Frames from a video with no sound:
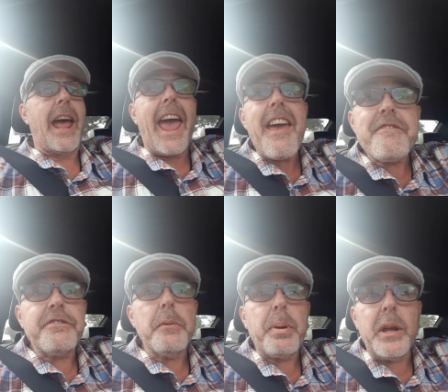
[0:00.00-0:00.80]

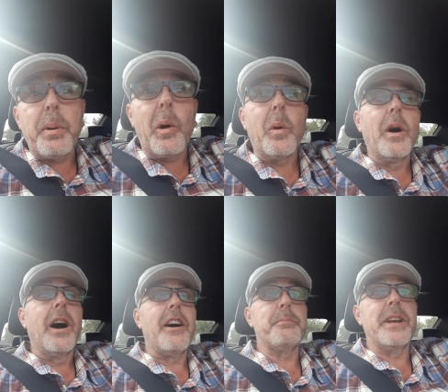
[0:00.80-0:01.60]
Every people.
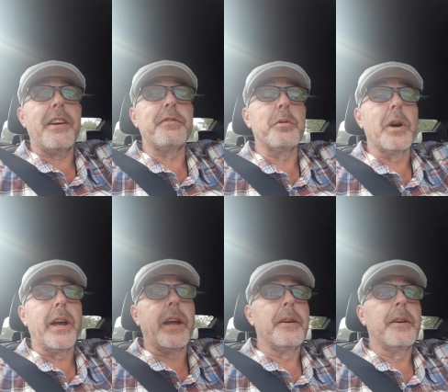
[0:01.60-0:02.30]
I've been everywhere.